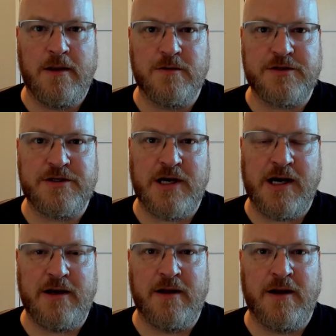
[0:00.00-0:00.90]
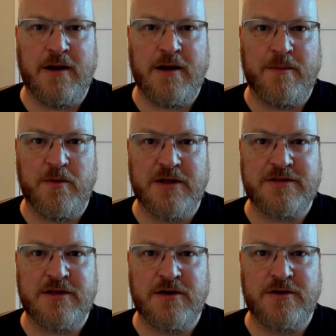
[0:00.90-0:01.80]
It was shot a couple
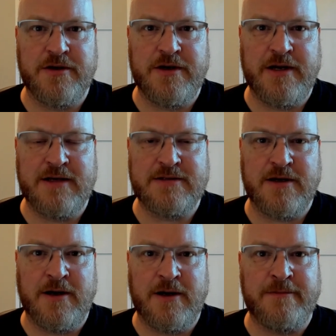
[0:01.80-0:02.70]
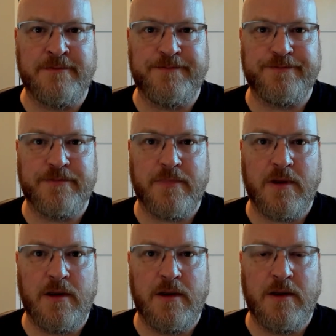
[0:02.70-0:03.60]
months ago during DiceCon.
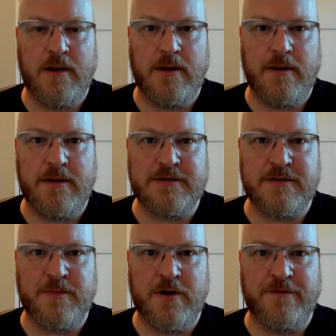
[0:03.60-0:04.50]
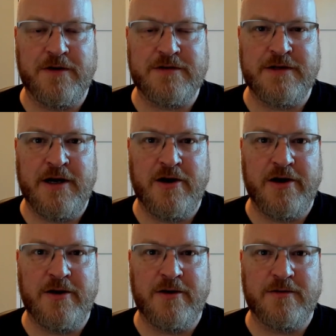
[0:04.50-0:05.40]
It's a perfect
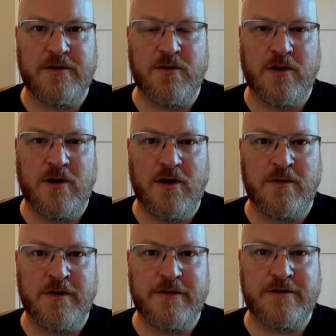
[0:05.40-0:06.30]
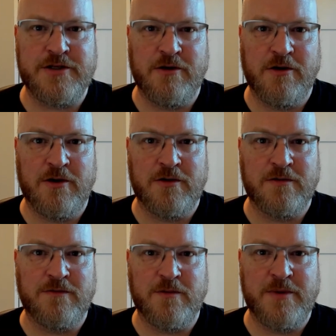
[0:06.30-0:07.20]
scenario to go along with
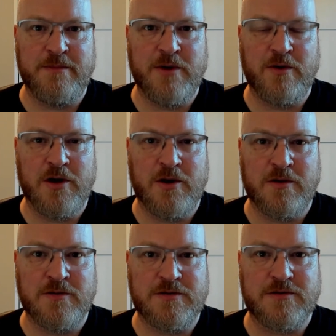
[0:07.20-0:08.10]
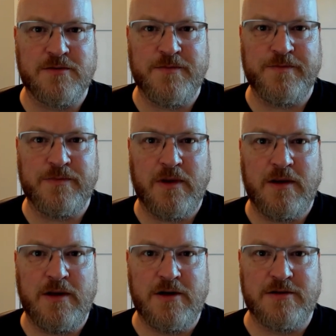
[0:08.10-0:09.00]
Chiro from Minmo Yo's.
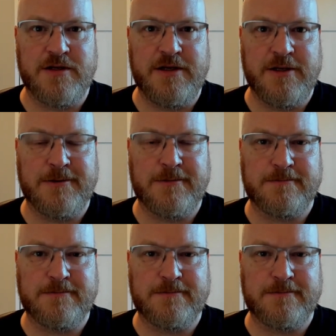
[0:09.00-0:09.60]
Here's the deal.